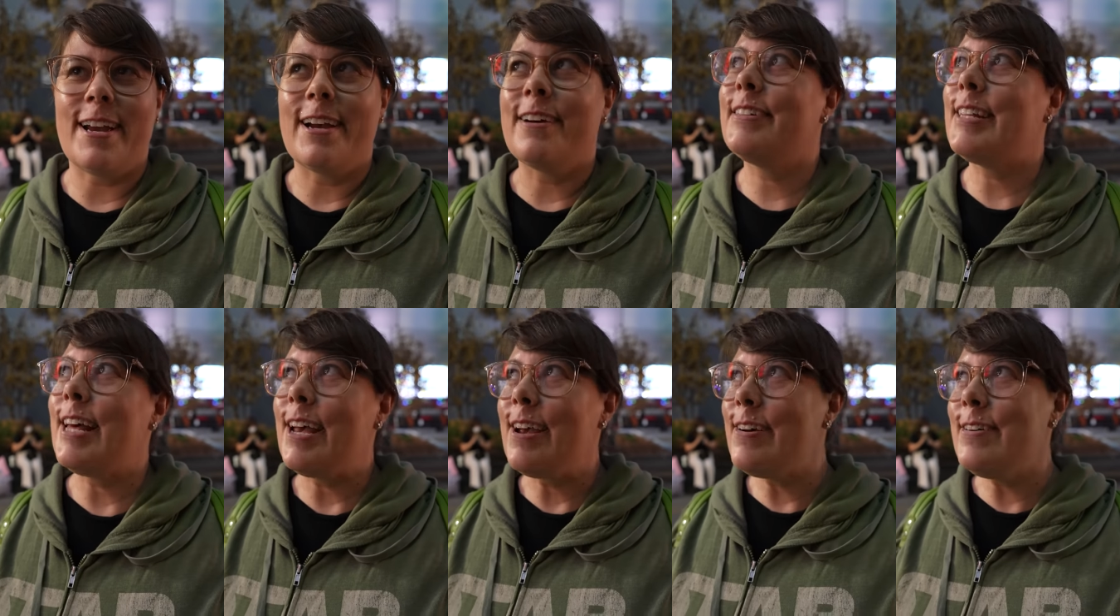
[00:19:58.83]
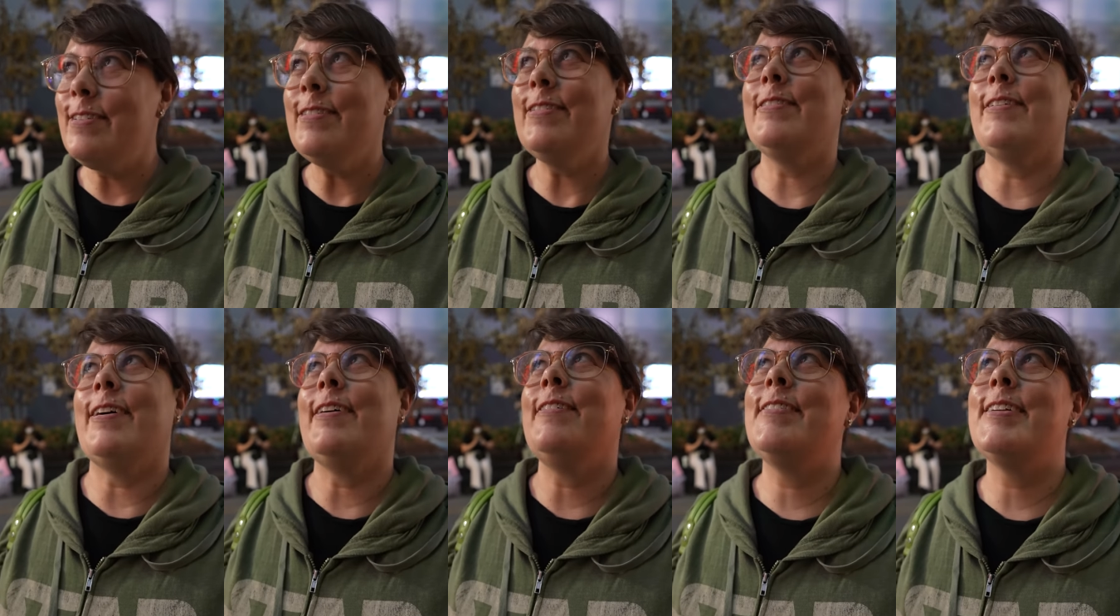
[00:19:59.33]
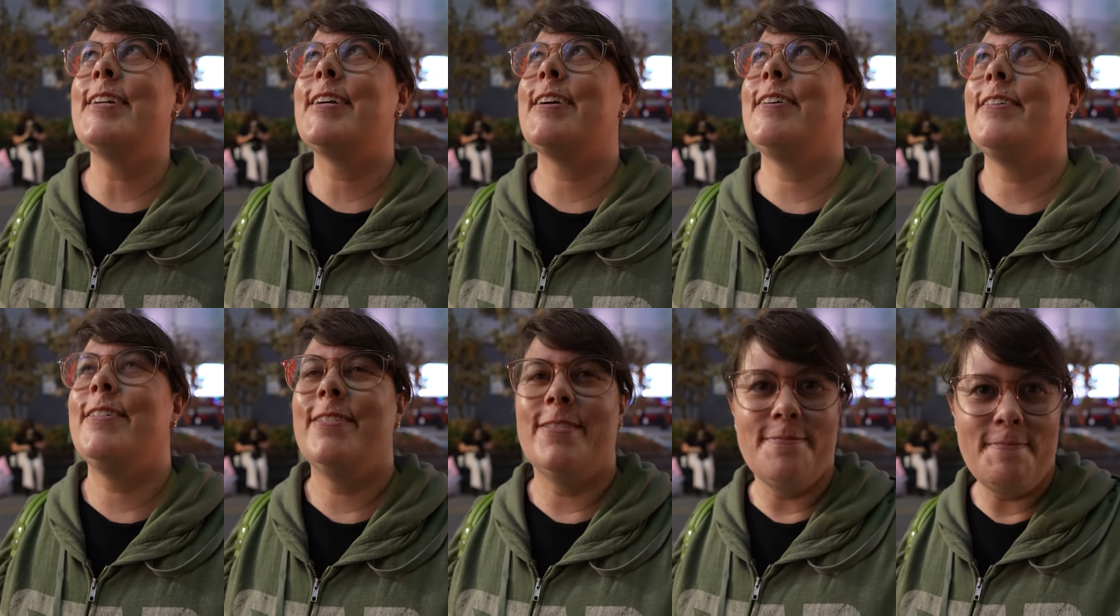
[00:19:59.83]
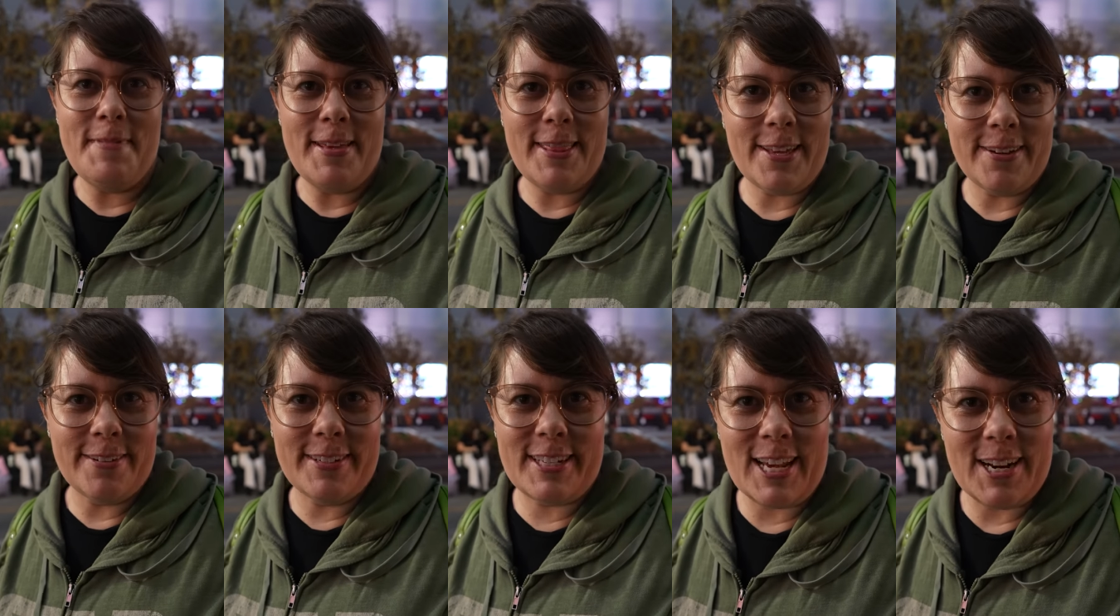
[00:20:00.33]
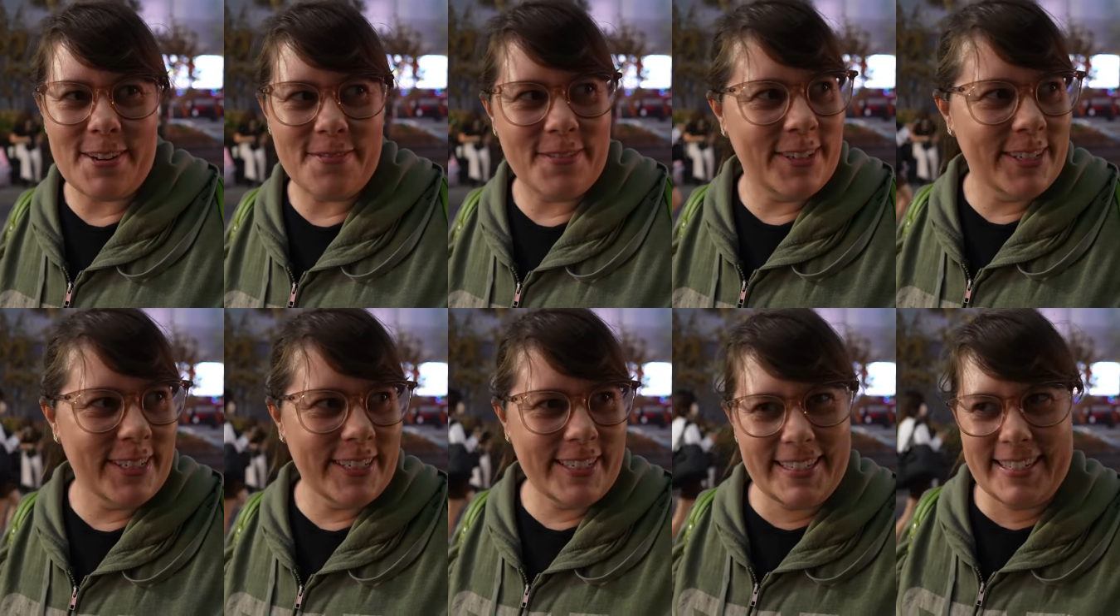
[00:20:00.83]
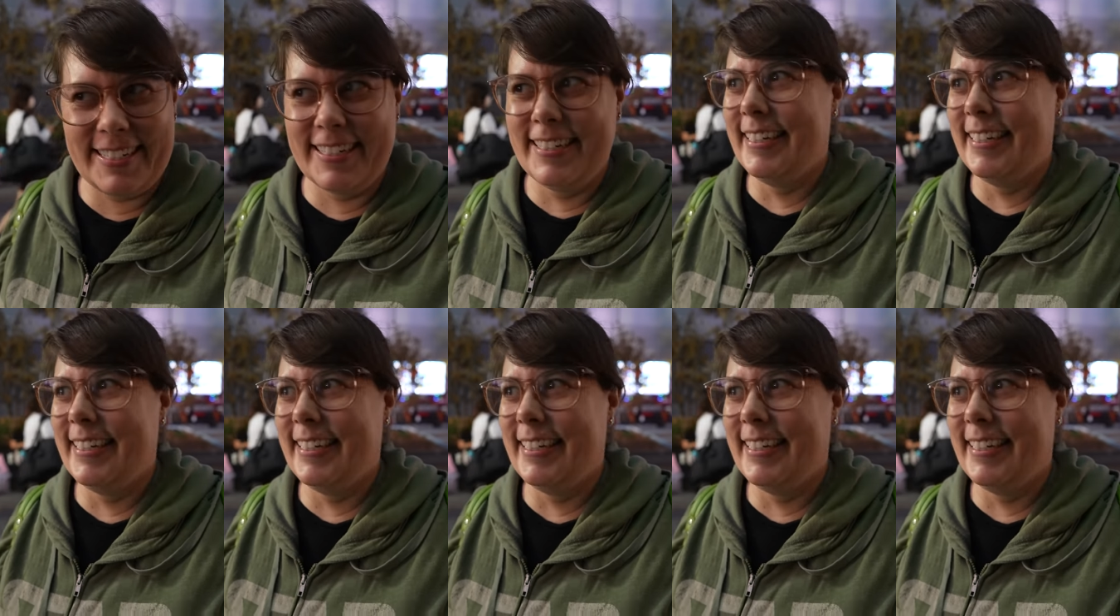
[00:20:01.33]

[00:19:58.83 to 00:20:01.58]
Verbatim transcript: I was like, ooh, I want to go meet those animals. They